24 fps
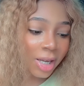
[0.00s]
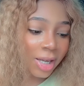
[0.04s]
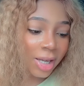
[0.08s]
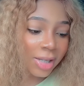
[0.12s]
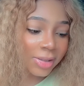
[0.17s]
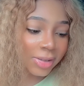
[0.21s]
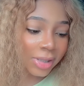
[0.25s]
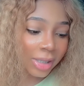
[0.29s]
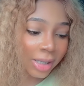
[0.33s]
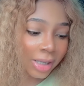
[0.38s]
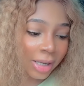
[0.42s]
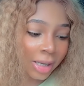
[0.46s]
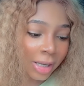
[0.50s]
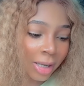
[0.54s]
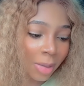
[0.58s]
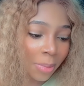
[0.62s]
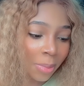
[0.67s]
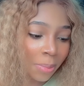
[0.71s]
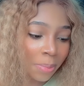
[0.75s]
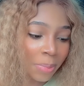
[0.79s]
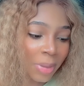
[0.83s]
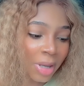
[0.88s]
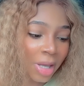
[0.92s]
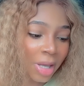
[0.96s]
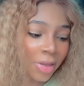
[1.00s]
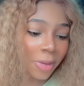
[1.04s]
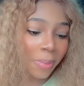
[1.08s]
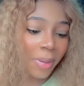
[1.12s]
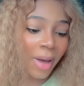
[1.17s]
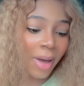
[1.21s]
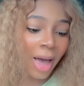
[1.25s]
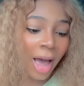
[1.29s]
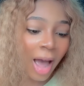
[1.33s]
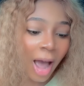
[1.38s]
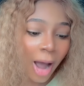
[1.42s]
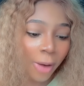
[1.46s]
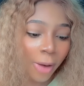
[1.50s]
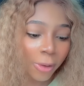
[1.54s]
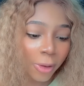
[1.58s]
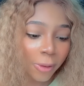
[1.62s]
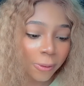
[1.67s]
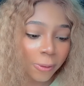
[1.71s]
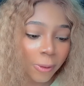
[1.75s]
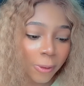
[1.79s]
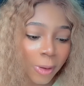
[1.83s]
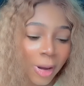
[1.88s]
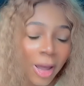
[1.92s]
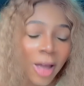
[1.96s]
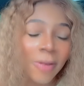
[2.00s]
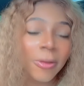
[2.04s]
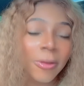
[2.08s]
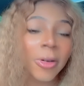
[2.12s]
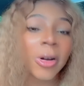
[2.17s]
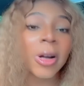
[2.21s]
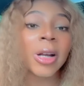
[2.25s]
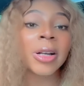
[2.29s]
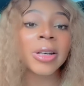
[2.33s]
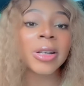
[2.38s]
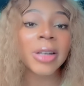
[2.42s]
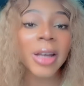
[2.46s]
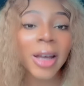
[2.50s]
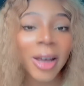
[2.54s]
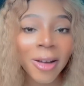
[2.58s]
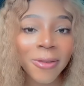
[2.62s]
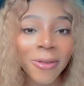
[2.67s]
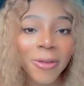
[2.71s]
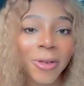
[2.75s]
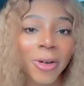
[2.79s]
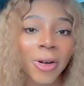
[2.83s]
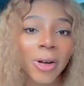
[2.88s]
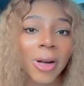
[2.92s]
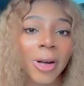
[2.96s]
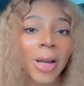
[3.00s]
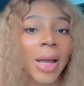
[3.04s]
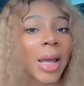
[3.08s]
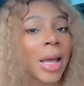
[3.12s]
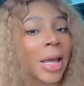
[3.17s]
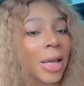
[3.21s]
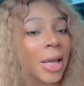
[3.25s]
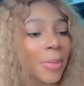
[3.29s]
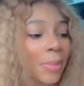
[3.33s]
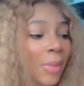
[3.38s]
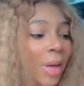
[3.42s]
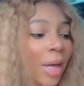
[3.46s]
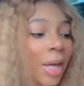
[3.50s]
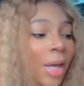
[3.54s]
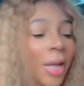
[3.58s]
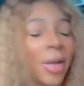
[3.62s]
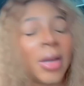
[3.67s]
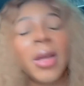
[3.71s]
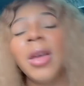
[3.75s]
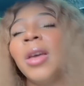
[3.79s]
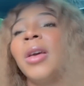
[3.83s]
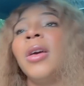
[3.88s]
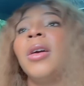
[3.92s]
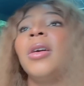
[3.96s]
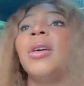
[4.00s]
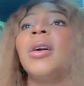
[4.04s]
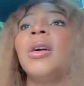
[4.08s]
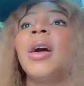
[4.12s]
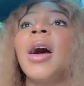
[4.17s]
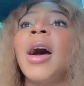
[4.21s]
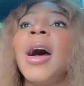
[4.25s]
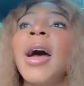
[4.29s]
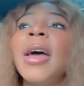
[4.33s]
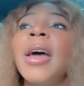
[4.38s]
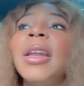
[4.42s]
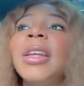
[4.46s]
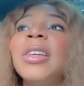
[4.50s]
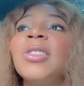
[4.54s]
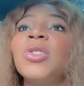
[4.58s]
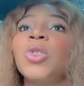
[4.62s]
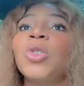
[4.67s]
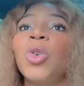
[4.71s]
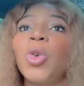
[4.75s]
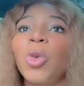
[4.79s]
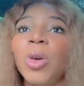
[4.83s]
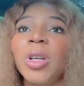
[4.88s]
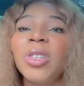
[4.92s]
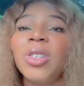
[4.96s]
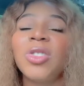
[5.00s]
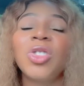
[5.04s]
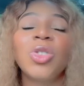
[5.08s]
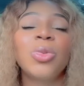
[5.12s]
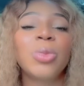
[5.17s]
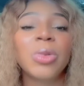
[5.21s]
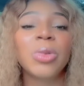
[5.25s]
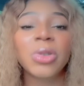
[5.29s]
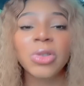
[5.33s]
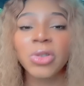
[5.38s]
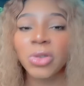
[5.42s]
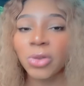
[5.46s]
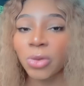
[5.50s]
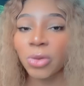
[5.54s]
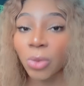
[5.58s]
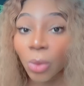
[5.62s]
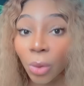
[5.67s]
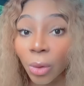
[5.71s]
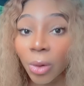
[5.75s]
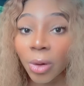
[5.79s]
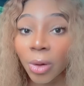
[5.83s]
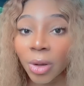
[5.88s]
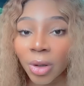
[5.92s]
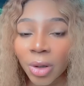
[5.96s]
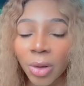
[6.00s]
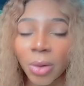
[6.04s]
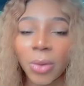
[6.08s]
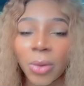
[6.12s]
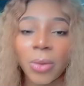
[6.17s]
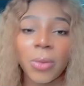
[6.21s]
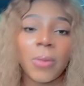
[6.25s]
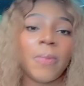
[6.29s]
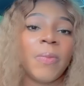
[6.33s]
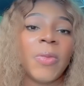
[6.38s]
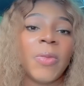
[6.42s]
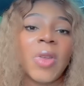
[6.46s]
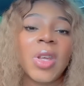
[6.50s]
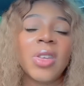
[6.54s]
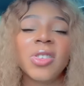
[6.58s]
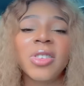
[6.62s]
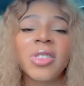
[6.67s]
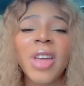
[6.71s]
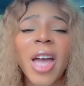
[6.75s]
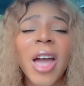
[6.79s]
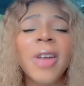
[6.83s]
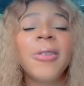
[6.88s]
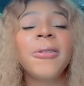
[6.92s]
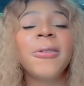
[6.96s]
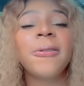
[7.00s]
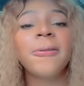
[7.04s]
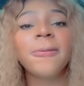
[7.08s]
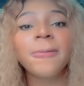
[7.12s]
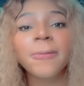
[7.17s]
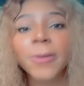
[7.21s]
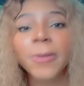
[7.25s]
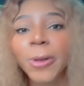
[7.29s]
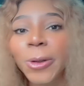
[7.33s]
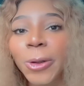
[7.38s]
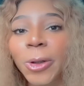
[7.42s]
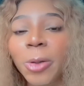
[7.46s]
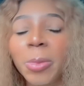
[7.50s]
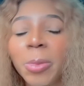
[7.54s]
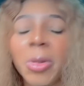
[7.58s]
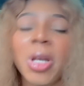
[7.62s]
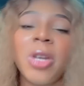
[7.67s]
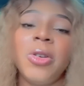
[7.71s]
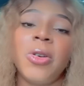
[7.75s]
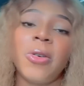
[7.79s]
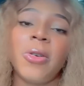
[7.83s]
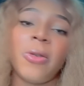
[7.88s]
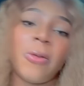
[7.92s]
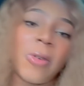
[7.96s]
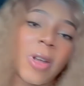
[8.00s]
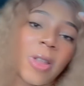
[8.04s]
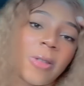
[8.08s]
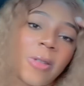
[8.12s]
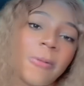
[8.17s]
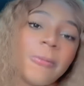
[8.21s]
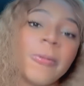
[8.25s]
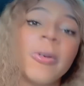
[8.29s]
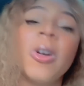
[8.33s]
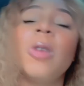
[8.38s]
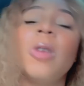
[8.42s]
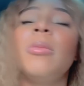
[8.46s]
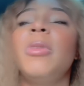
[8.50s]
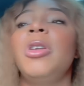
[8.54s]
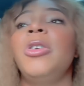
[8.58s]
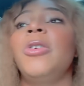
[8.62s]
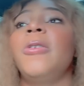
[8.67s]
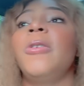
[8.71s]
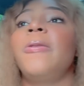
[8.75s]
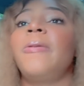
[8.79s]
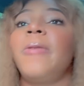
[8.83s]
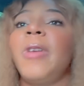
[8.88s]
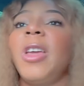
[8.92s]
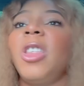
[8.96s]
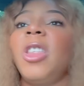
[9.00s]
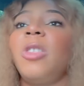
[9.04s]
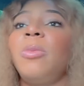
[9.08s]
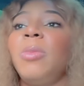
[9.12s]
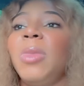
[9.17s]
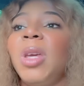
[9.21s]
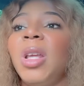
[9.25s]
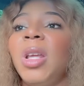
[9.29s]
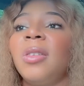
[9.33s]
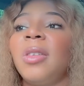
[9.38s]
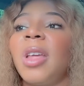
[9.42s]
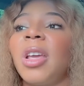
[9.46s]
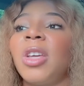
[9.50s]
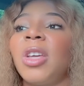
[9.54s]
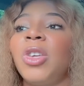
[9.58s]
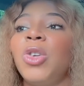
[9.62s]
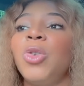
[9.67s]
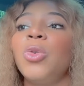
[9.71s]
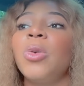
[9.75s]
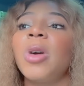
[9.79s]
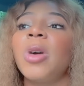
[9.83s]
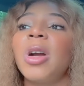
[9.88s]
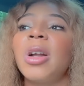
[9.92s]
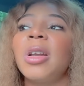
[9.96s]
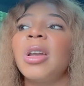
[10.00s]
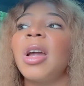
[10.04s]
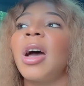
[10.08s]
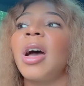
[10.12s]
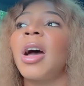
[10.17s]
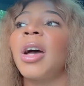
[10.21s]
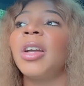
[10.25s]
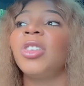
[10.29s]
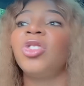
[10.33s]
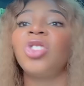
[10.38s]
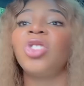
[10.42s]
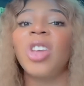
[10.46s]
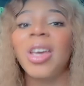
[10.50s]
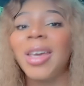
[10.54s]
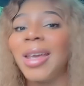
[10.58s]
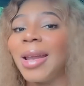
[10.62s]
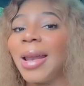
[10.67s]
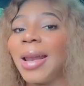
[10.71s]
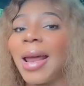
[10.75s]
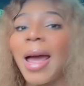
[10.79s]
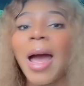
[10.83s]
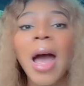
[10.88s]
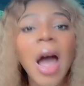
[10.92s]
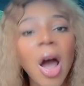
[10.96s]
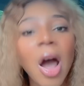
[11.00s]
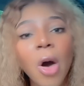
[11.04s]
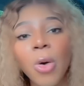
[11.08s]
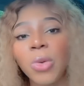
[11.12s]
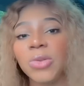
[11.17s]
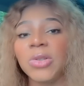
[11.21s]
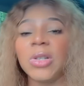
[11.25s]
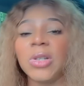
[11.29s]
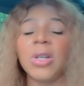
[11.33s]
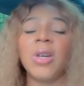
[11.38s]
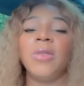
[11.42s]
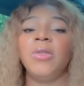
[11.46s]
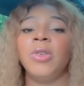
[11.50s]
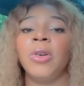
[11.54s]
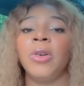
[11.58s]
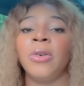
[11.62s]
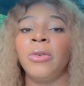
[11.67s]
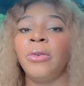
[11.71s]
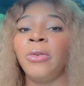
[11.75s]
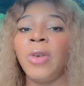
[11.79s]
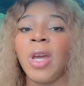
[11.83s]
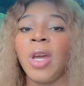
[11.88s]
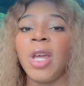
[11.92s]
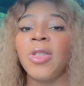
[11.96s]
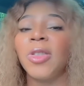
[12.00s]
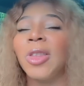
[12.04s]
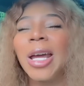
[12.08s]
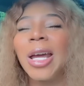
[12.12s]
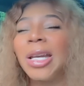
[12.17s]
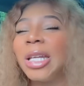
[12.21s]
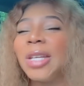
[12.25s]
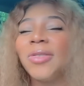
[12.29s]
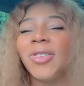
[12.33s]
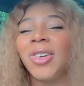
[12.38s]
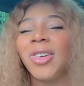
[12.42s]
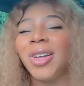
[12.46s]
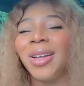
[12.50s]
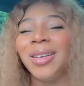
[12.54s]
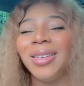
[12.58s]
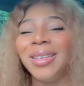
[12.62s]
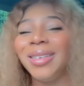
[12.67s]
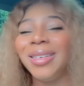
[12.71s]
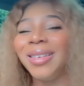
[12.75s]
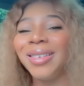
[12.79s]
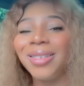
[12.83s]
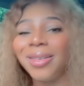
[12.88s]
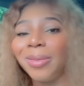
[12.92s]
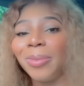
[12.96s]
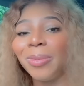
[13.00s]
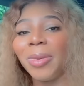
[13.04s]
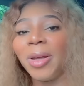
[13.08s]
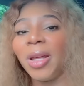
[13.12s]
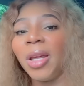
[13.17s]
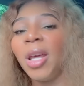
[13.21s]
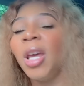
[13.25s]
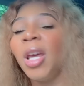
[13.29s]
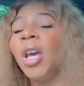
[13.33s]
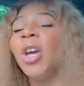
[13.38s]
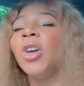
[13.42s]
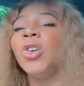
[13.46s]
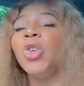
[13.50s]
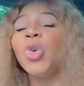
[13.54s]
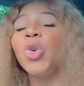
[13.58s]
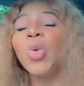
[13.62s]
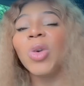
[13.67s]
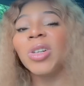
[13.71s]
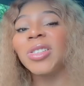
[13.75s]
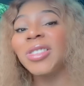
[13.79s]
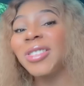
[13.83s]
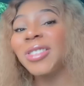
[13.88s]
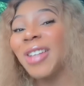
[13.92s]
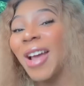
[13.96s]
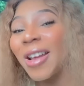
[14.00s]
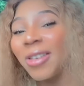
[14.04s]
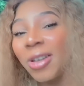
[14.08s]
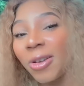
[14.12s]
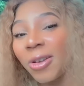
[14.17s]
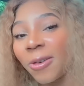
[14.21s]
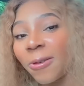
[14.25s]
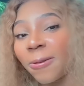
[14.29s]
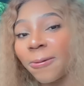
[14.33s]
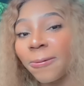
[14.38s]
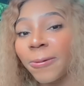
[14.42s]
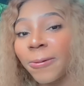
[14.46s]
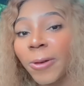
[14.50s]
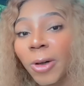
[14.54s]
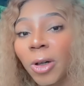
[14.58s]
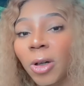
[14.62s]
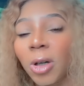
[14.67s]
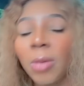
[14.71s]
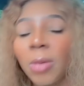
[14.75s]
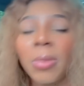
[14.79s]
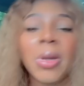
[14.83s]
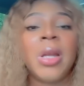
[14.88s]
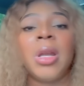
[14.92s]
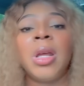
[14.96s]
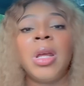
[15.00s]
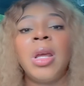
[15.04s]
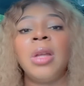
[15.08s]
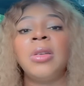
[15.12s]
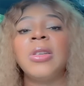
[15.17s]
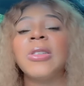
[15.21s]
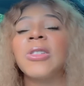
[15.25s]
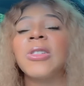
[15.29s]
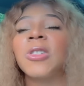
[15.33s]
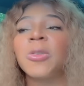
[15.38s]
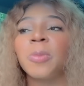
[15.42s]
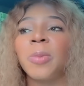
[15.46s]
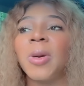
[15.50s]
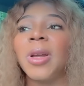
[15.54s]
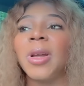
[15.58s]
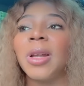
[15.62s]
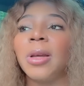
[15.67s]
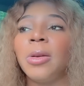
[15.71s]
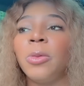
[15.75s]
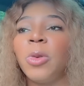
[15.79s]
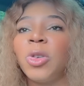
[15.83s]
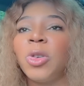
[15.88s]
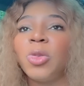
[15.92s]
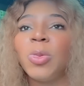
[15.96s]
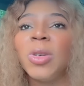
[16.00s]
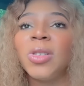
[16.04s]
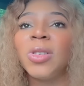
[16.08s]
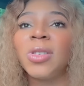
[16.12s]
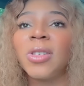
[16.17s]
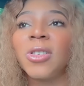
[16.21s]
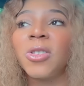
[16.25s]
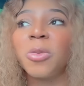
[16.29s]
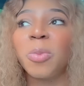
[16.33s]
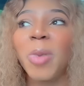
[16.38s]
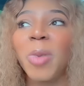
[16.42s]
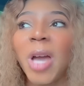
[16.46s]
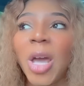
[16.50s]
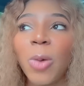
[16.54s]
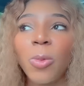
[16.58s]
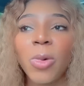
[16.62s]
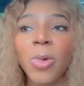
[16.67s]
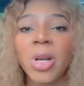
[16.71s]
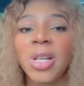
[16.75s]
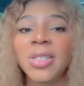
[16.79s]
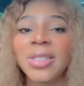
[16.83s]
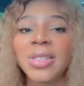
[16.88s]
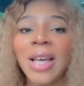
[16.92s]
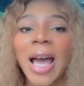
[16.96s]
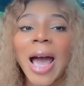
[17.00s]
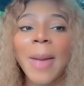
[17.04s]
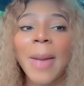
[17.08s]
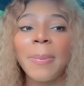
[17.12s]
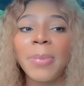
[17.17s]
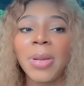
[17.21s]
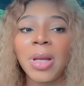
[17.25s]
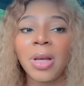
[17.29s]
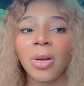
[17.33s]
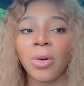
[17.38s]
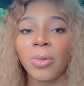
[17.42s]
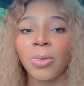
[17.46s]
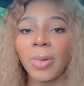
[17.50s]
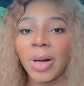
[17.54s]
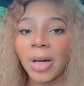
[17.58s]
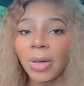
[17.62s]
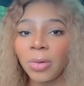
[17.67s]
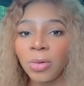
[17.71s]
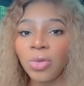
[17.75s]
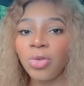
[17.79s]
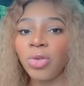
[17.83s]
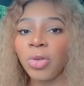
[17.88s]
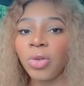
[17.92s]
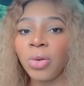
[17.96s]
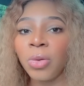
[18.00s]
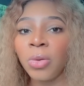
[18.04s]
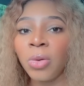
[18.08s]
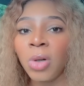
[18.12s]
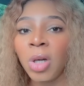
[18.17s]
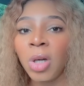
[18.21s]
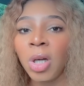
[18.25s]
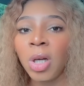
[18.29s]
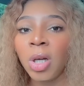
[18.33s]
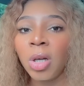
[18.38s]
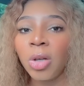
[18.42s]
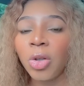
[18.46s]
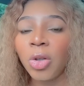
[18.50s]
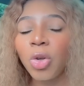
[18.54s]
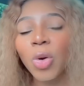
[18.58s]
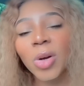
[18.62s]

To him be the power forever and ever. Amen. God is going to restore you. Stand firm in your faith. Firm in your faith means like you are not checking out of your faith, not even a little bit. You are standing firm in it, despite which means despite what is happening around you, you